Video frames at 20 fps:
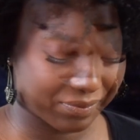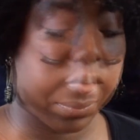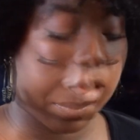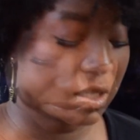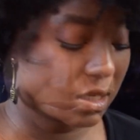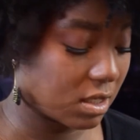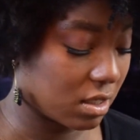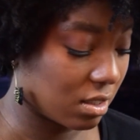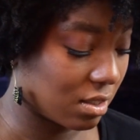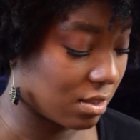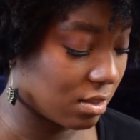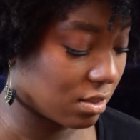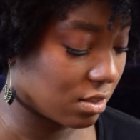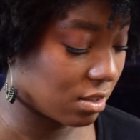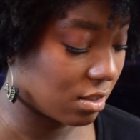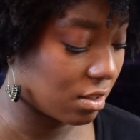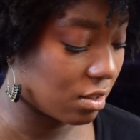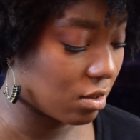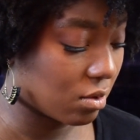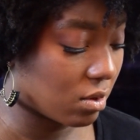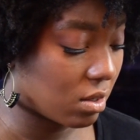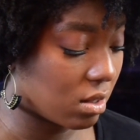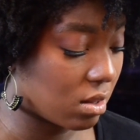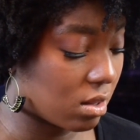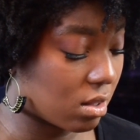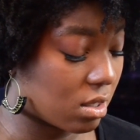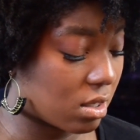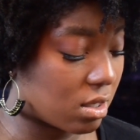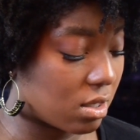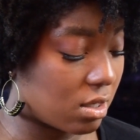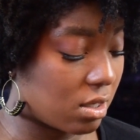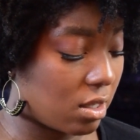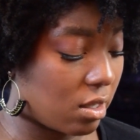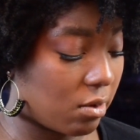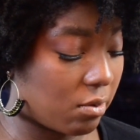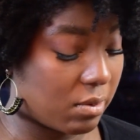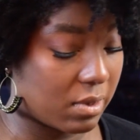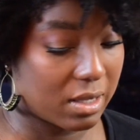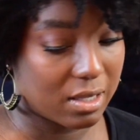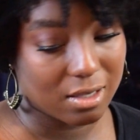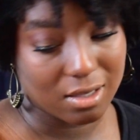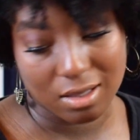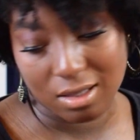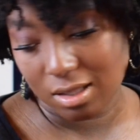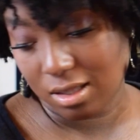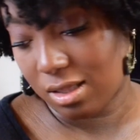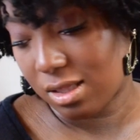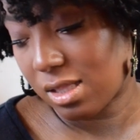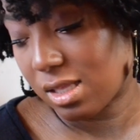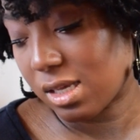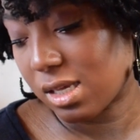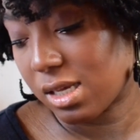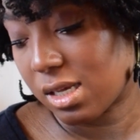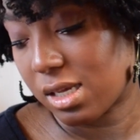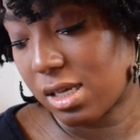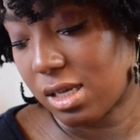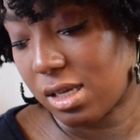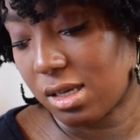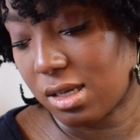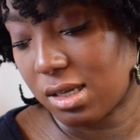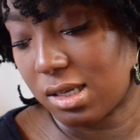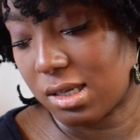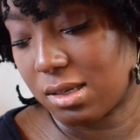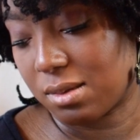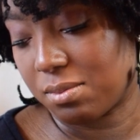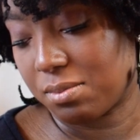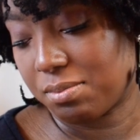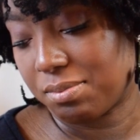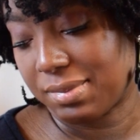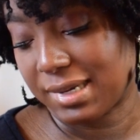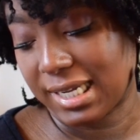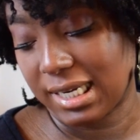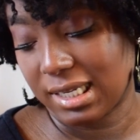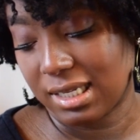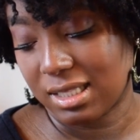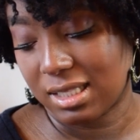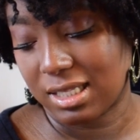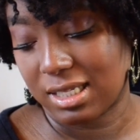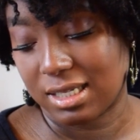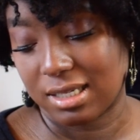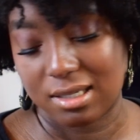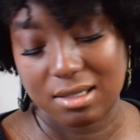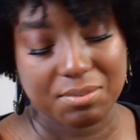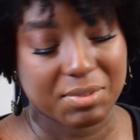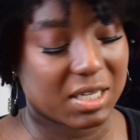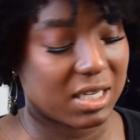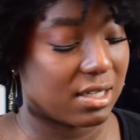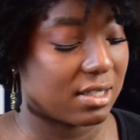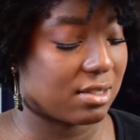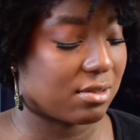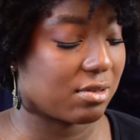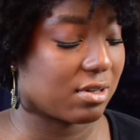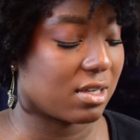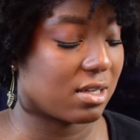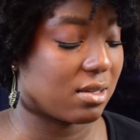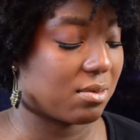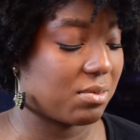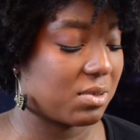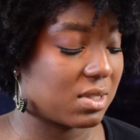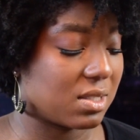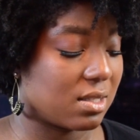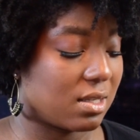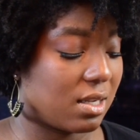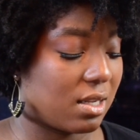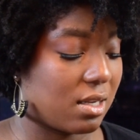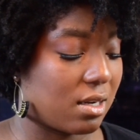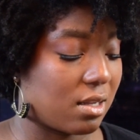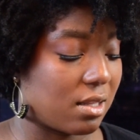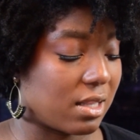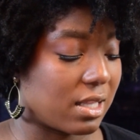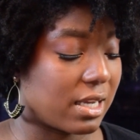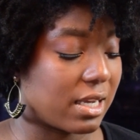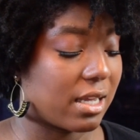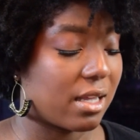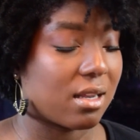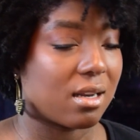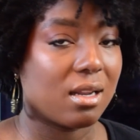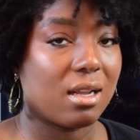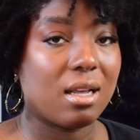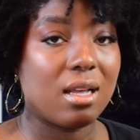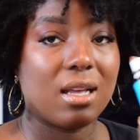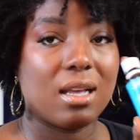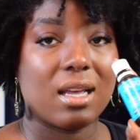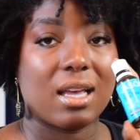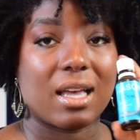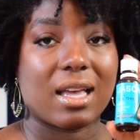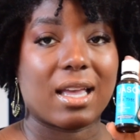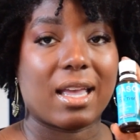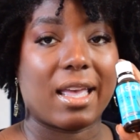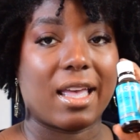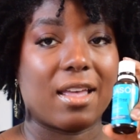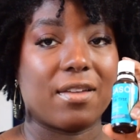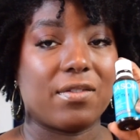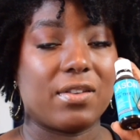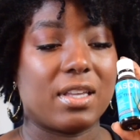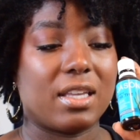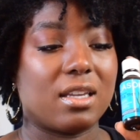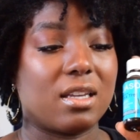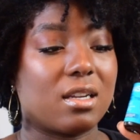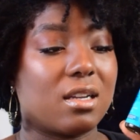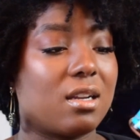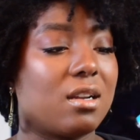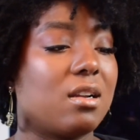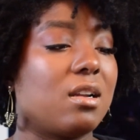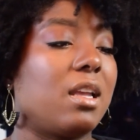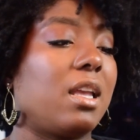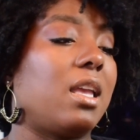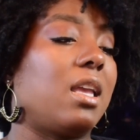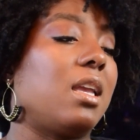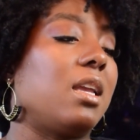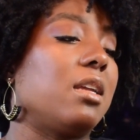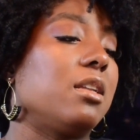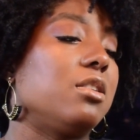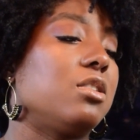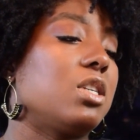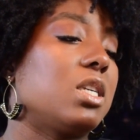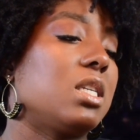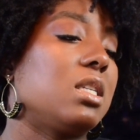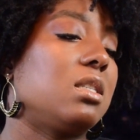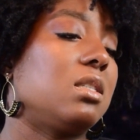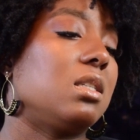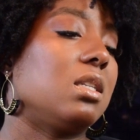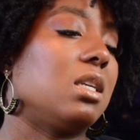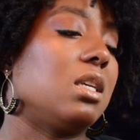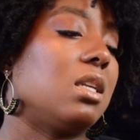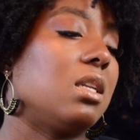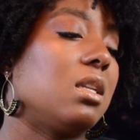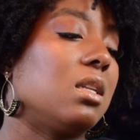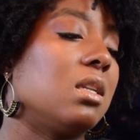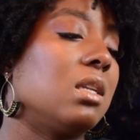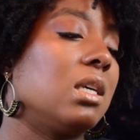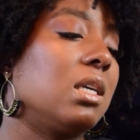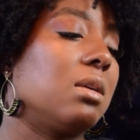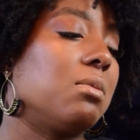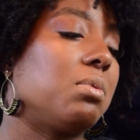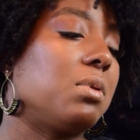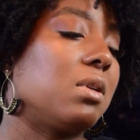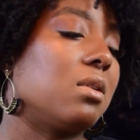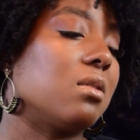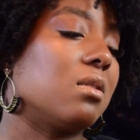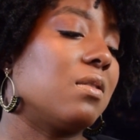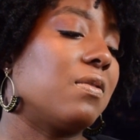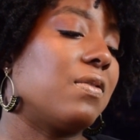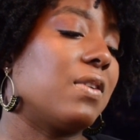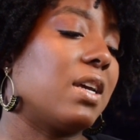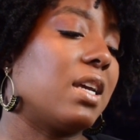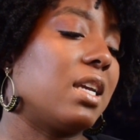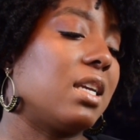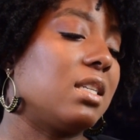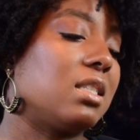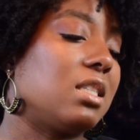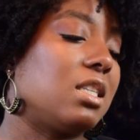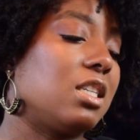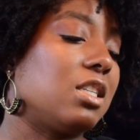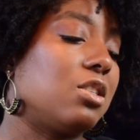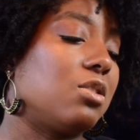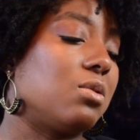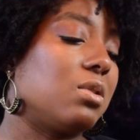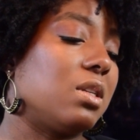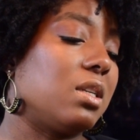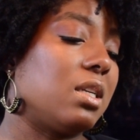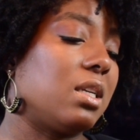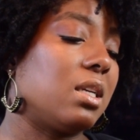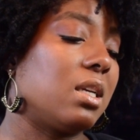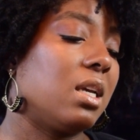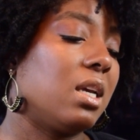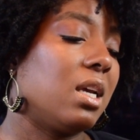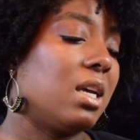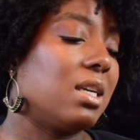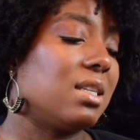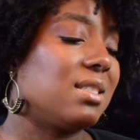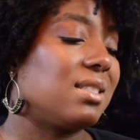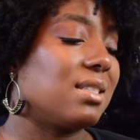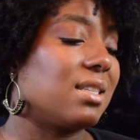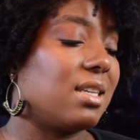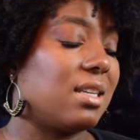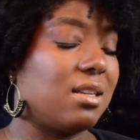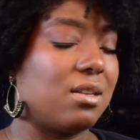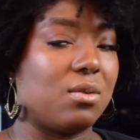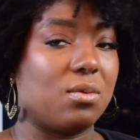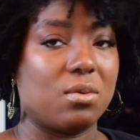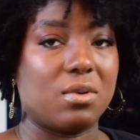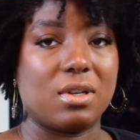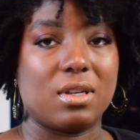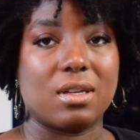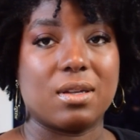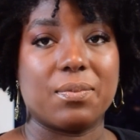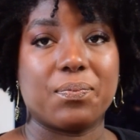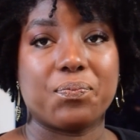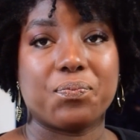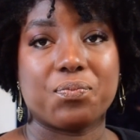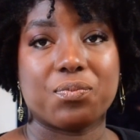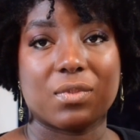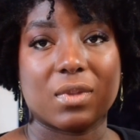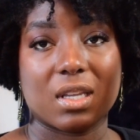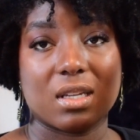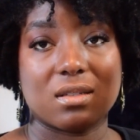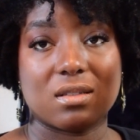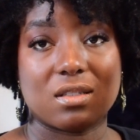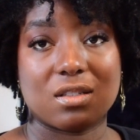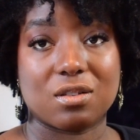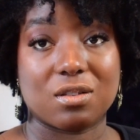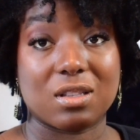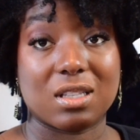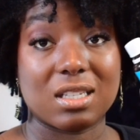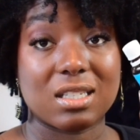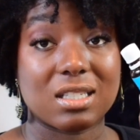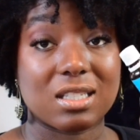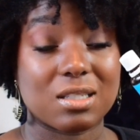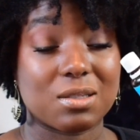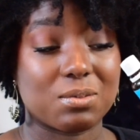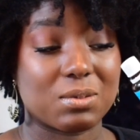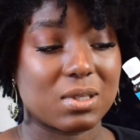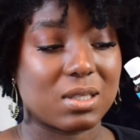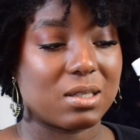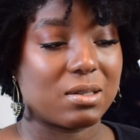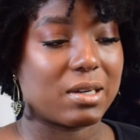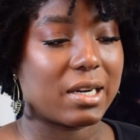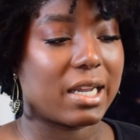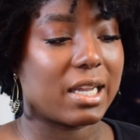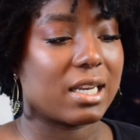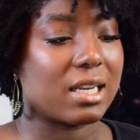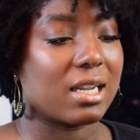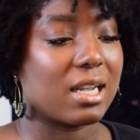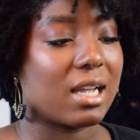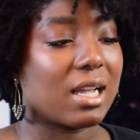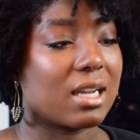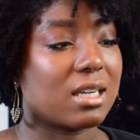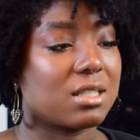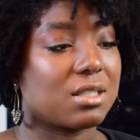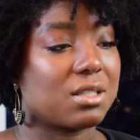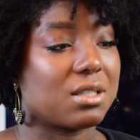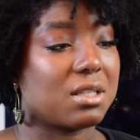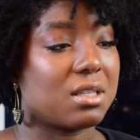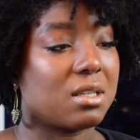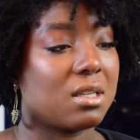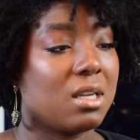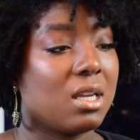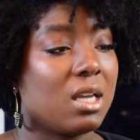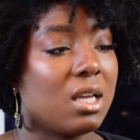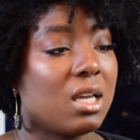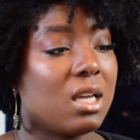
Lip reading: And to go along with the Body Clear Body Scrub and all that, I have here a Jason Purifying Tea Tree Skin Oil. And so this is really great, and I actually